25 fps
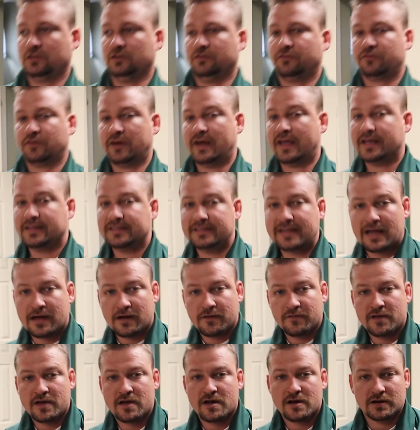to Fran
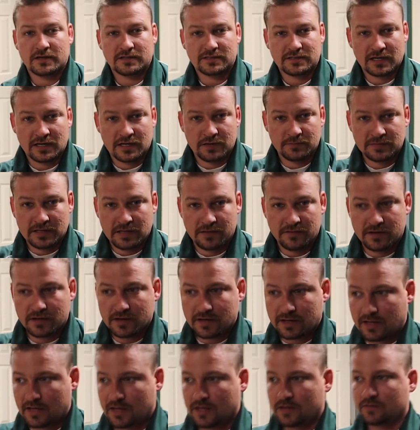down there and Tom down there
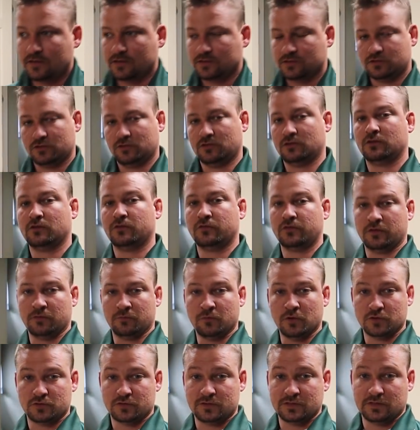again. They saw the
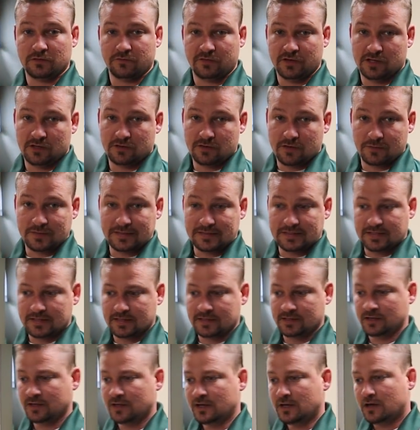most recent video that we
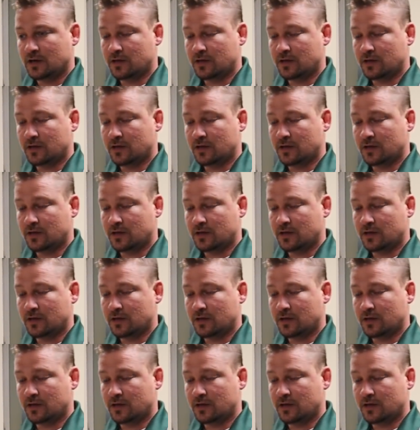did.